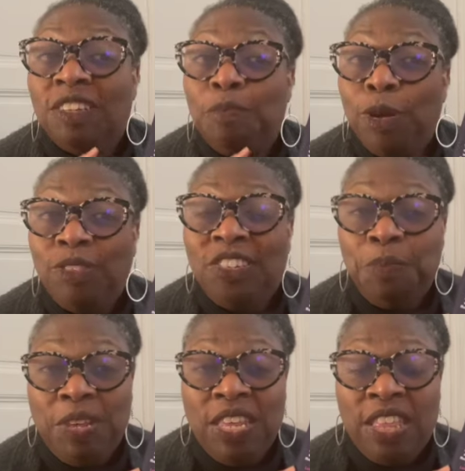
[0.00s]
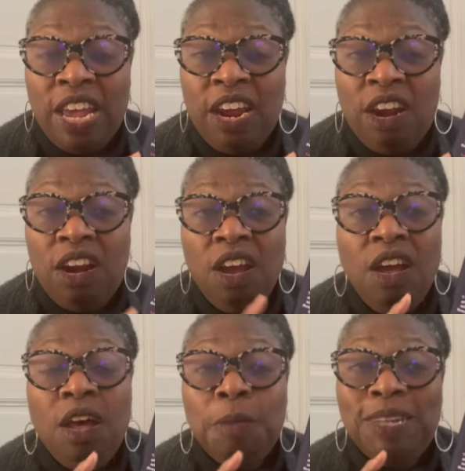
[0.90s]
supposed to be there,
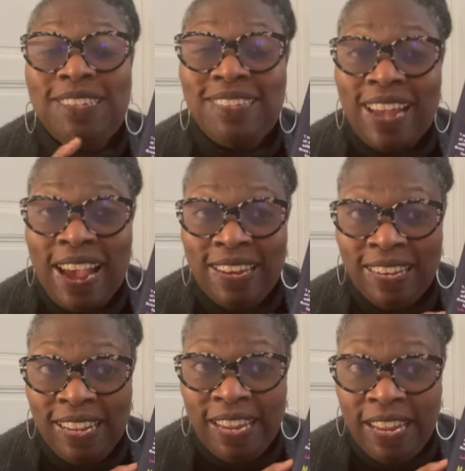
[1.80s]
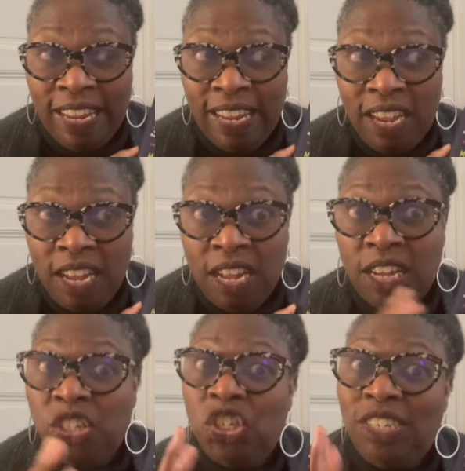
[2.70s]
but sadly,
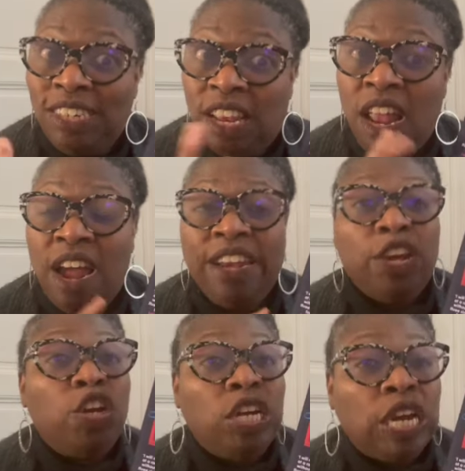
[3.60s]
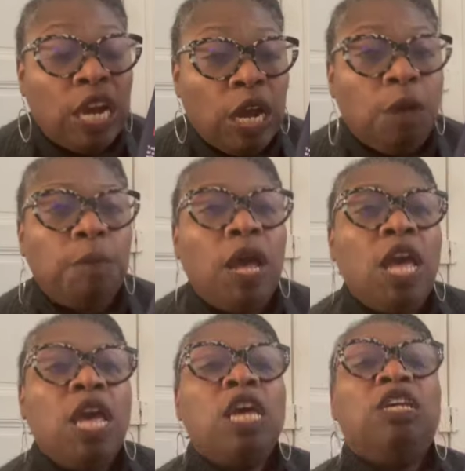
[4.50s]
she declined and couldn't come.
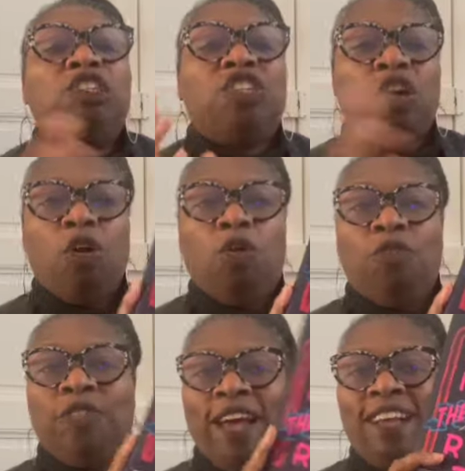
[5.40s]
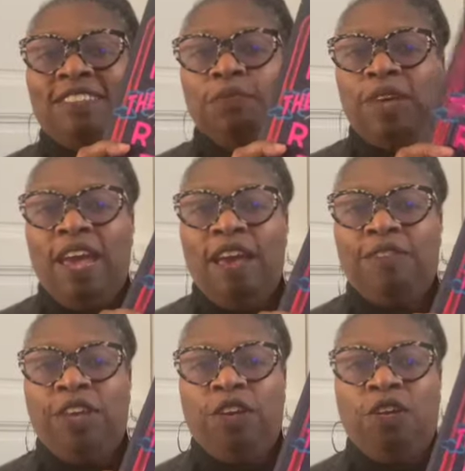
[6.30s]
So that's what we have
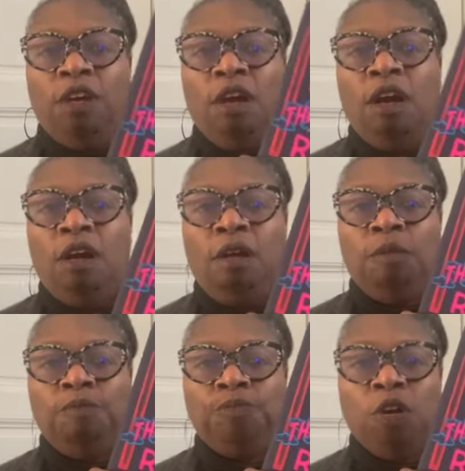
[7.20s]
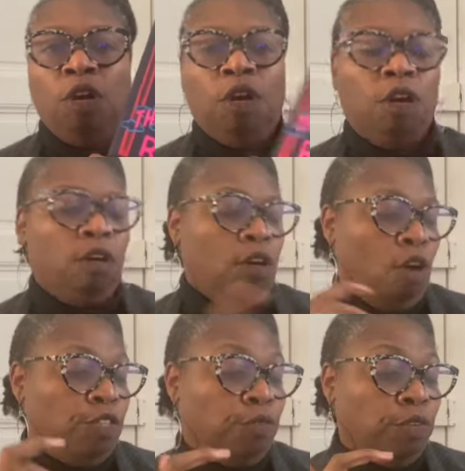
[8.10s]
here on
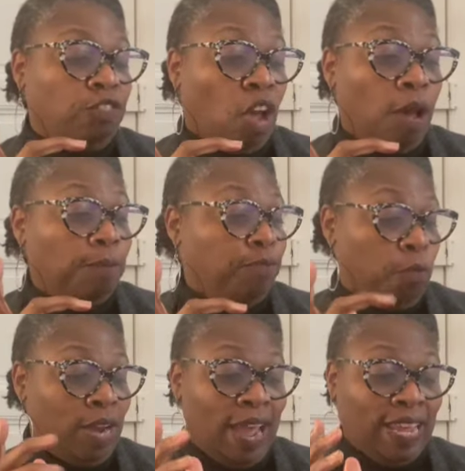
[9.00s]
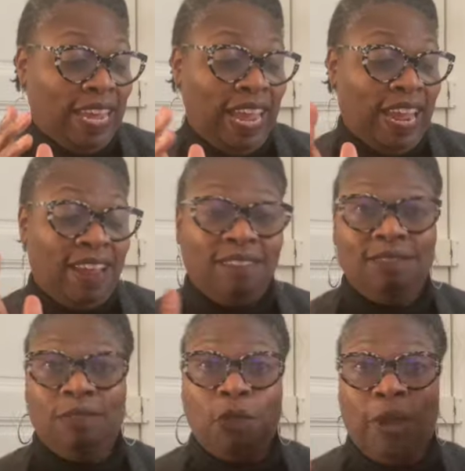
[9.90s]
the Rooftop. What I can't
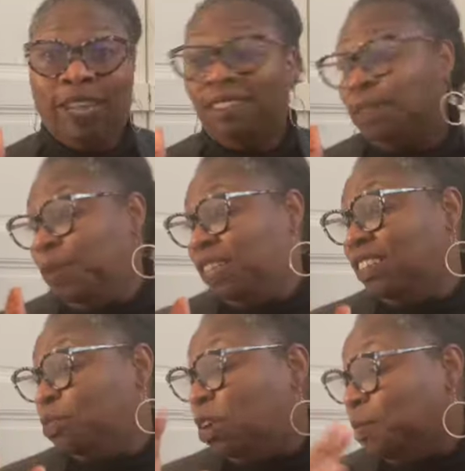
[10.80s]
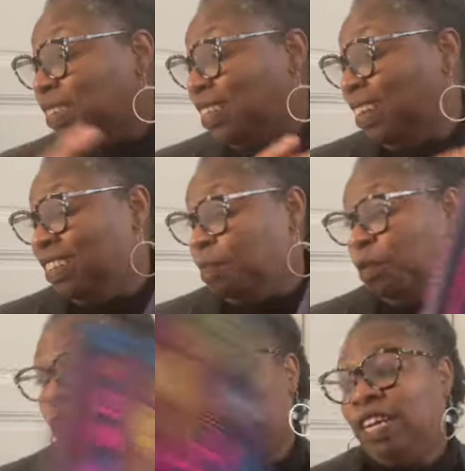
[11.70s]
wait to pick this one up because I think it's going
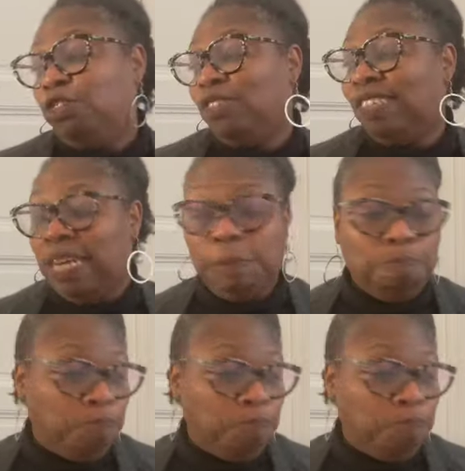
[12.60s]
to be really interesting.